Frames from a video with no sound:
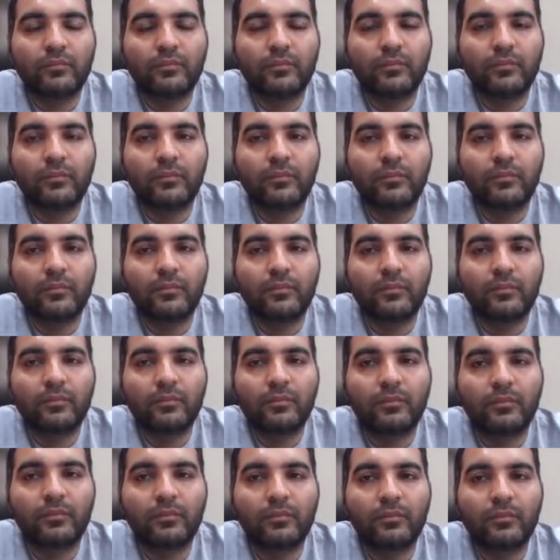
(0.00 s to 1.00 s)

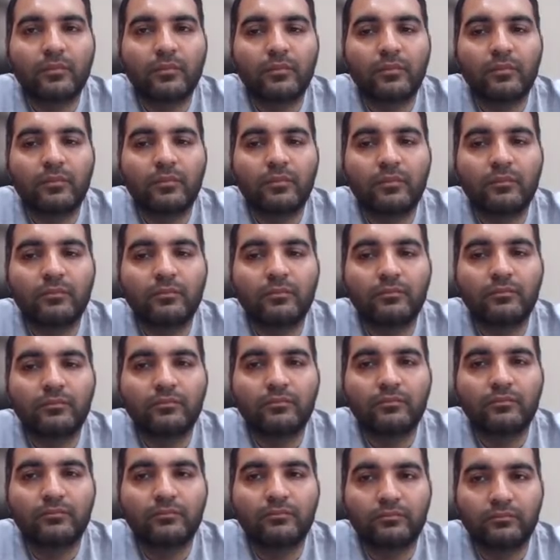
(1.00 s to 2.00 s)

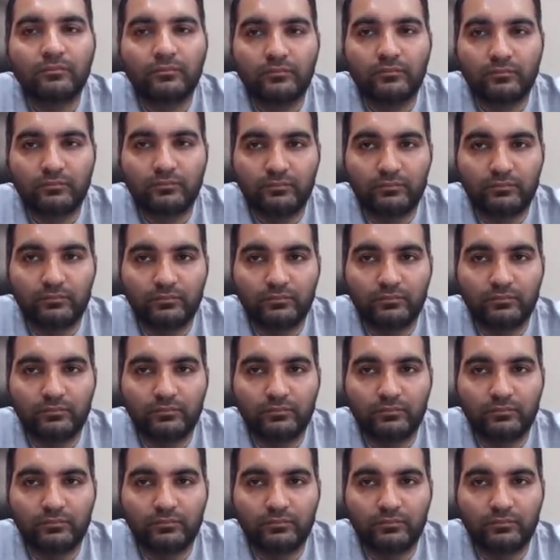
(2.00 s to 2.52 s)
The person shown says nothing.